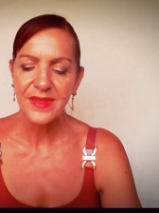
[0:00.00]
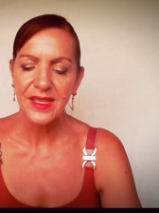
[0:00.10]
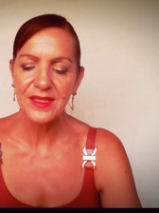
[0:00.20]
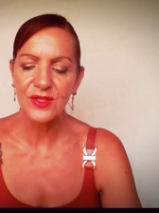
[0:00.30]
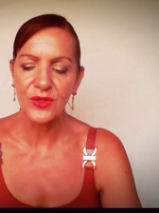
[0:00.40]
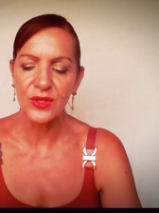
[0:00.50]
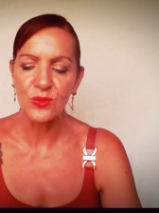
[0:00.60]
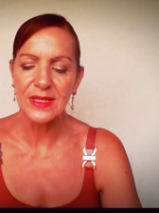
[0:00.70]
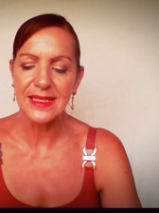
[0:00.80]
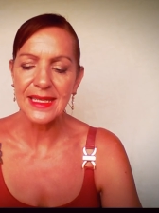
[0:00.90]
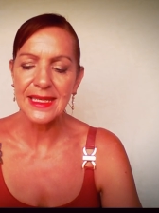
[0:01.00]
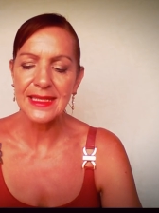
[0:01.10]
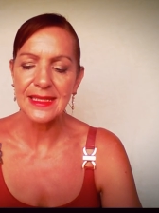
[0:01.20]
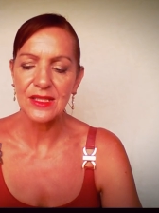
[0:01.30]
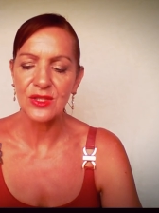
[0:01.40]
It's not always
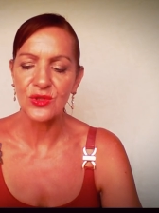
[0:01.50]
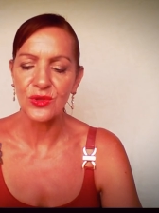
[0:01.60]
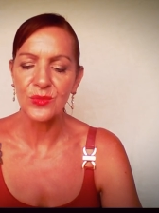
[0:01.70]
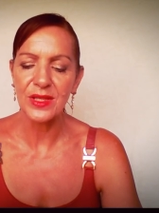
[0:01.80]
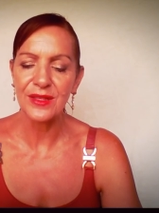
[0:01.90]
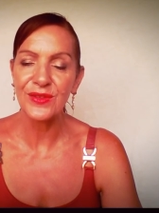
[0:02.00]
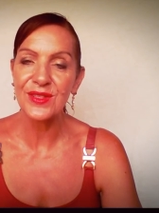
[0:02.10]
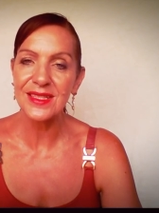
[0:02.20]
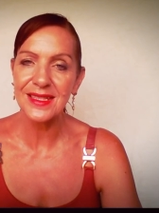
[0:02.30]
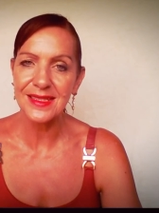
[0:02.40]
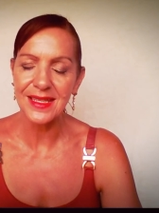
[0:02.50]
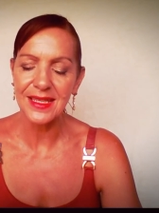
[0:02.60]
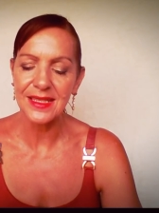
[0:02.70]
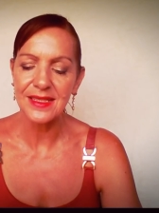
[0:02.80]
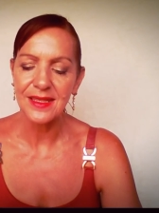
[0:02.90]
easy to do, but if you
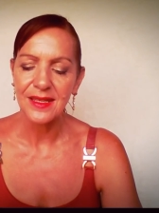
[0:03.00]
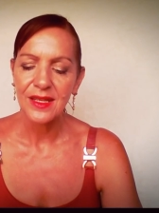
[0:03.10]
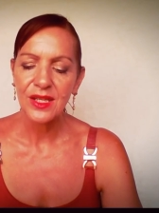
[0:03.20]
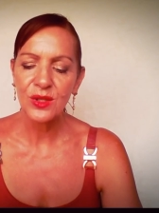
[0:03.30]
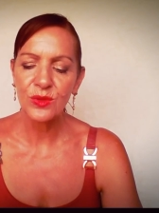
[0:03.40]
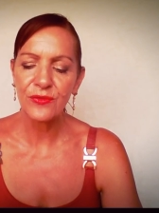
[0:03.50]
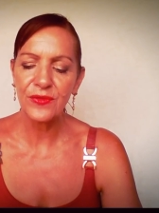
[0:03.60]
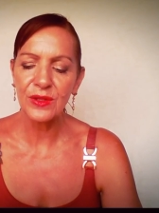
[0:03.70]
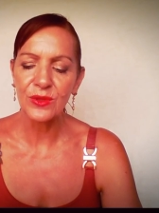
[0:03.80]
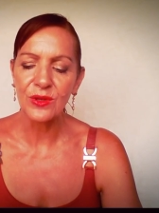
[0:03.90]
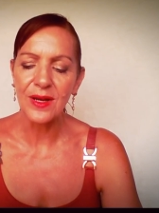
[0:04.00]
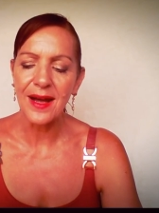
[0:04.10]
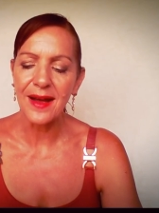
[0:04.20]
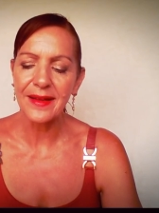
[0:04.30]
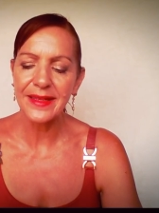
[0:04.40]
succeed, you will feel your
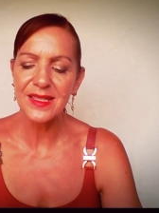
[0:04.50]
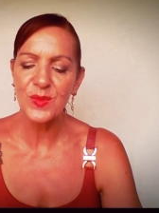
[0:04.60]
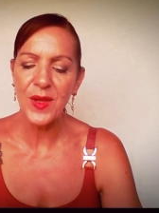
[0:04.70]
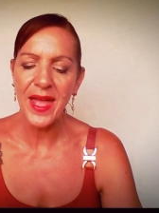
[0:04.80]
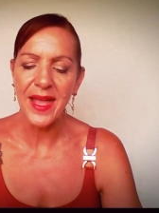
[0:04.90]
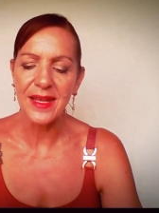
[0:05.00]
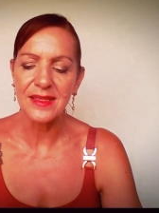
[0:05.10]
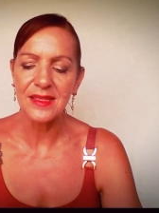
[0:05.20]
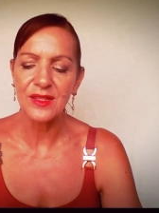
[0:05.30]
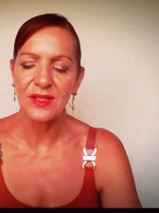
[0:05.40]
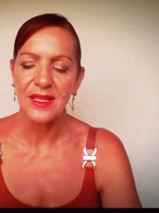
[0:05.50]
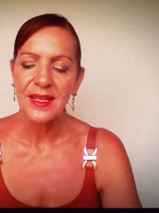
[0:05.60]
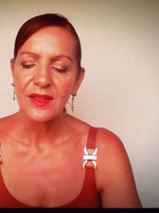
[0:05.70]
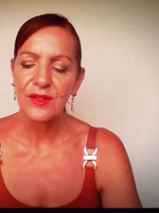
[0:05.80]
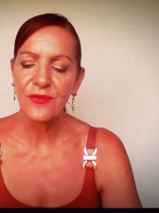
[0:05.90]
heart expand and
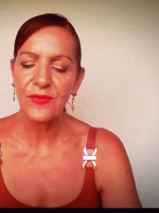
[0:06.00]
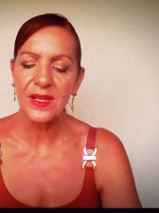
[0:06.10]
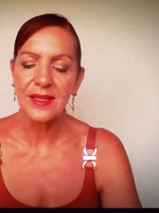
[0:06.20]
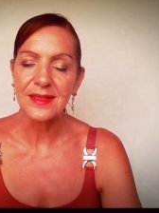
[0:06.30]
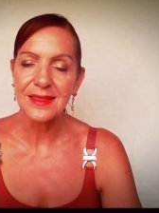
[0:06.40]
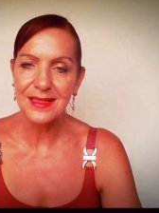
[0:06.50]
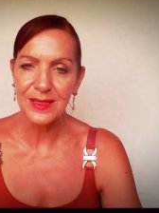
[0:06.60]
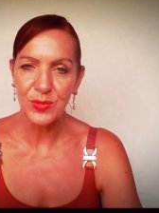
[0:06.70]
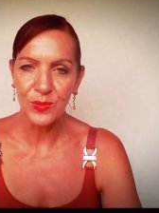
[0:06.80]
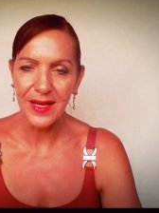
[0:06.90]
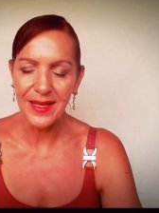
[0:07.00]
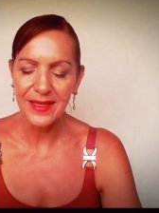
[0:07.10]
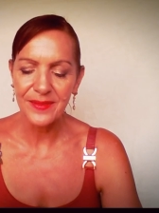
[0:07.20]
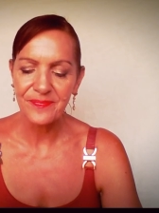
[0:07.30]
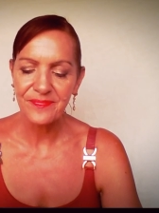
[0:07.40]
the fear slip
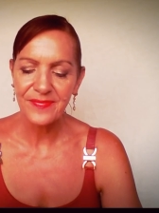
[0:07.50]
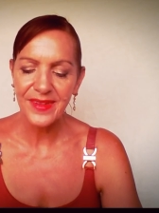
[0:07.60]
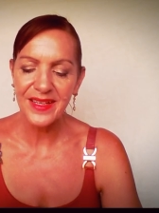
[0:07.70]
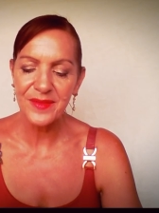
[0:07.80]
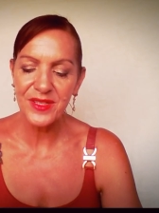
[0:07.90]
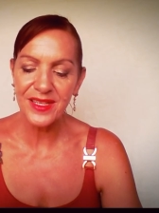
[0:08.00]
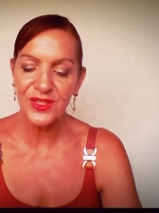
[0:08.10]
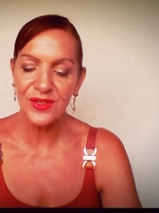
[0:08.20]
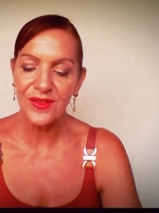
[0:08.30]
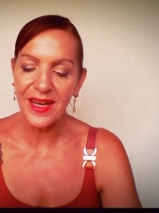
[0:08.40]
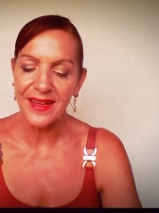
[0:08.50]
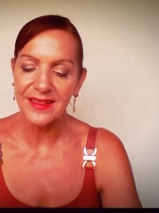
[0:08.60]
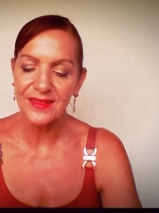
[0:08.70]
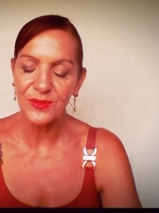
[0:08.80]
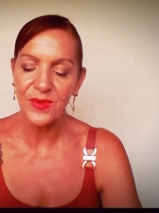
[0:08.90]
away. Um, you can do
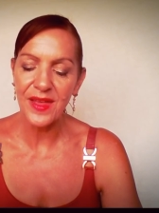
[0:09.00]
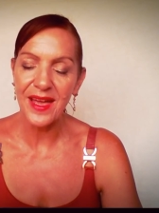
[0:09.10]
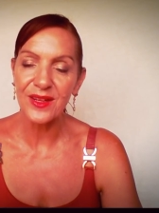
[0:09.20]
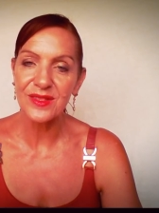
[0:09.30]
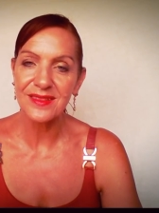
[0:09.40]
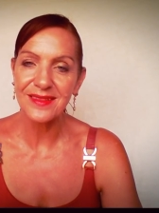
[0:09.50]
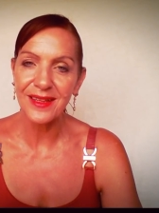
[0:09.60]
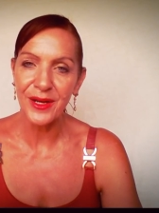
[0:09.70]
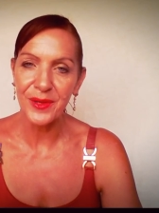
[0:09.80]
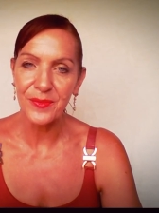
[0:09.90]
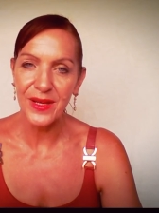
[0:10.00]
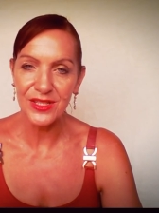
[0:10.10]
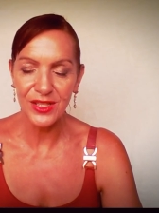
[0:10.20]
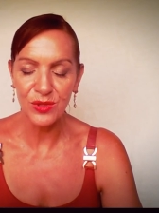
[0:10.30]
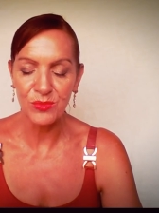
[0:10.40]
that without um,
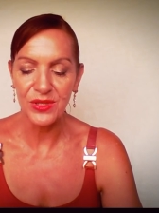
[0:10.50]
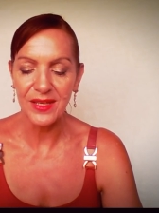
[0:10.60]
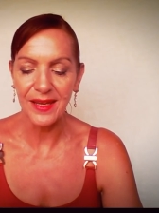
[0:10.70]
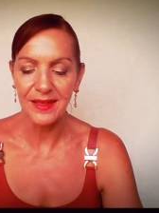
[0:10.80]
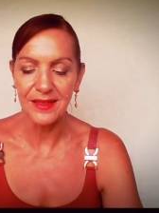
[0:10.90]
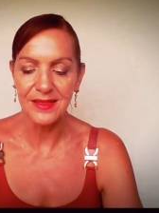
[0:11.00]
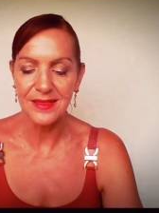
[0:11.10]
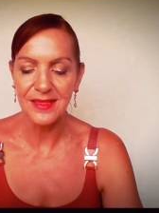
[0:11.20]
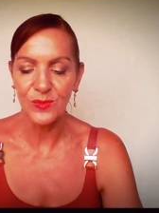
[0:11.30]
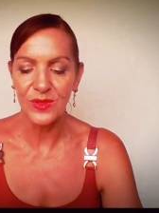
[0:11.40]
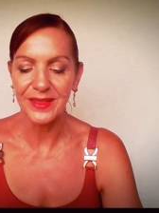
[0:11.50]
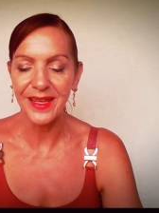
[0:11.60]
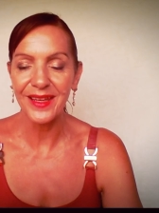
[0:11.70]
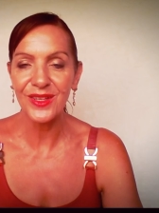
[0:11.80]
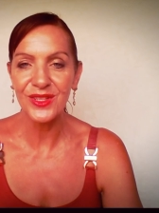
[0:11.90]
actually communicating it to someone.
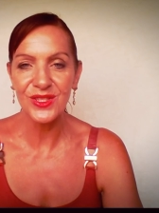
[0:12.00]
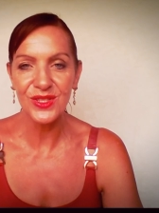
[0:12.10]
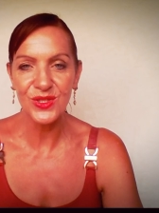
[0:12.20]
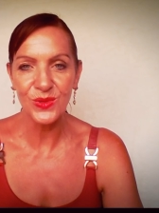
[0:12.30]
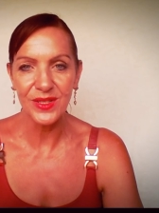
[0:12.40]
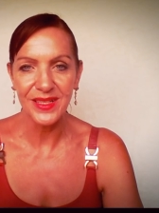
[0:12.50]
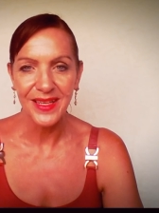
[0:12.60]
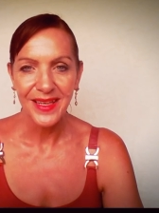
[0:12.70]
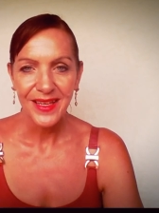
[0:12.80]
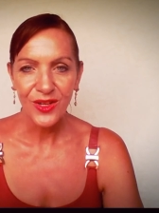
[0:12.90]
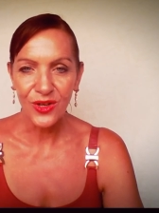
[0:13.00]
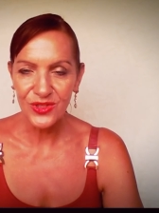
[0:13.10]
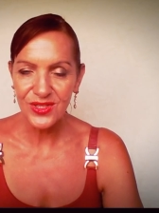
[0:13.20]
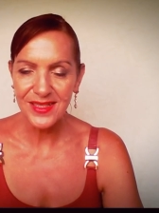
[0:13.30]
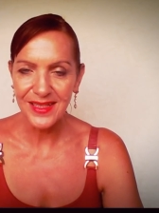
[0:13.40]
Yeah, you can just do it
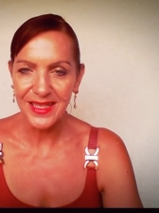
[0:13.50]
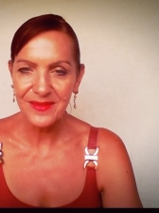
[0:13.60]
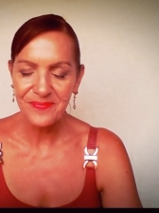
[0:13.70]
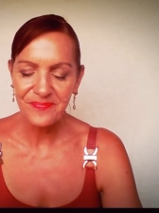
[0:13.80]
consciously.